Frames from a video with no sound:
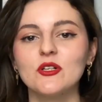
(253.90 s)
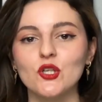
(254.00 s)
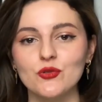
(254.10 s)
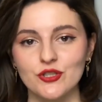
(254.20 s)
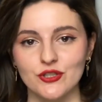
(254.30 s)

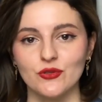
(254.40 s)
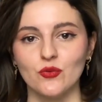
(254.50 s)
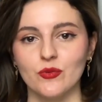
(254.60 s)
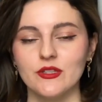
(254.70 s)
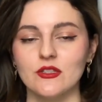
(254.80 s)
Come
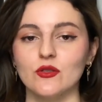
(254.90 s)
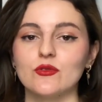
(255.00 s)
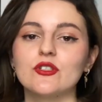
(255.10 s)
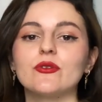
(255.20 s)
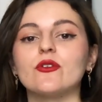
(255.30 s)
closer to the
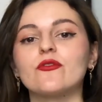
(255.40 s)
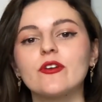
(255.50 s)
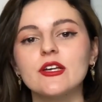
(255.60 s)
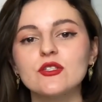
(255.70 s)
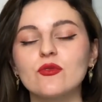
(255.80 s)
window so
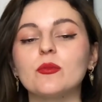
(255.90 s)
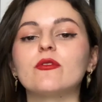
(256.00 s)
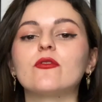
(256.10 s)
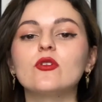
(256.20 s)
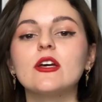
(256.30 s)
your face
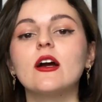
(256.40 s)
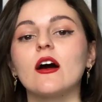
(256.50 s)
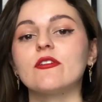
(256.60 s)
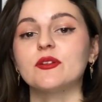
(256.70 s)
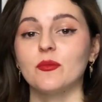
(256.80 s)
will be
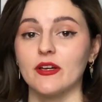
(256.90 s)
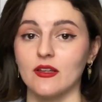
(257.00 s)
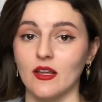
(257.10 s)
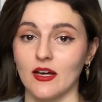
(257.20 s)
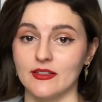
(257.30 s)
fully covered
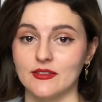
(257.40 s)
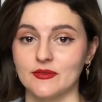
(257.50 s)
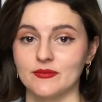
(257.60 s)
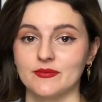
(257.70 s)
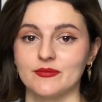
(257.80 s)
by the light.